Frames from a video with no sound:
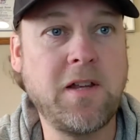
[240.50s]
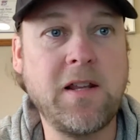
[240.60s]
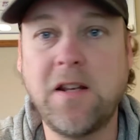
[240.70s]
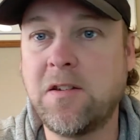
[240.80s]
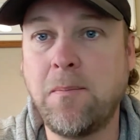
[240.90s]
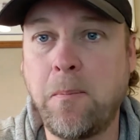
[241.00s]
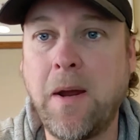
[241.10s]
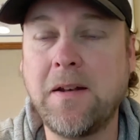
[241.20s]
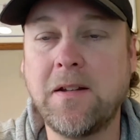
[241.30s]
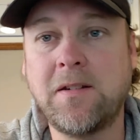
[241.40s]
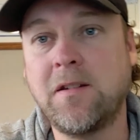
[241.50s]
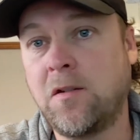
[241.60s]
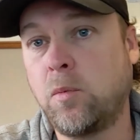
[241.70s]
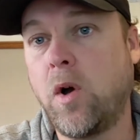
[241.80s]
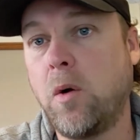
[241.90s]
and then some
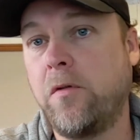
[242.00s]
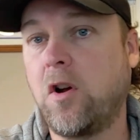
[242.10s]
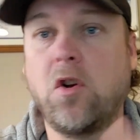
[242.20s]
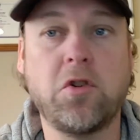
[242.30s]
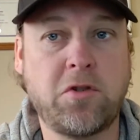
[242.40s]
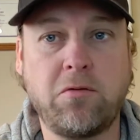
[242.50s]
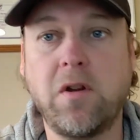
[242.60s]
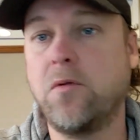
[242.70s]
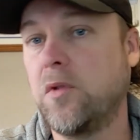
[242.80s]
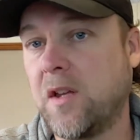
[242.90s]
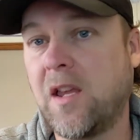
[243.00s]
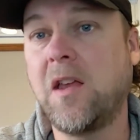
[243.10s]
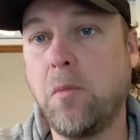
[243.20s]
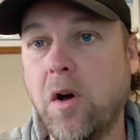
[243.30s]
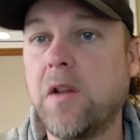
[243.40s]
appendices as well with a glossary of all the
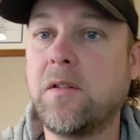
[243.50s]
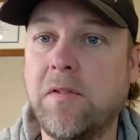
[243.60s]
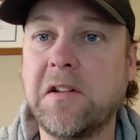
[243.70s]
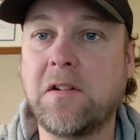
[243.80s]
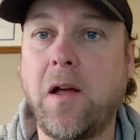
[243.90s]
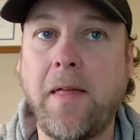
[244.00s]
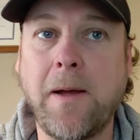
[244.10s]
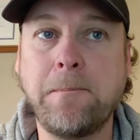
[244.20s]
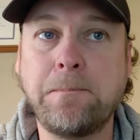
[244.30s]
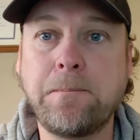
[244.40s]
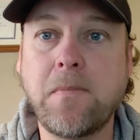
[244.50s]
keywords, things like that.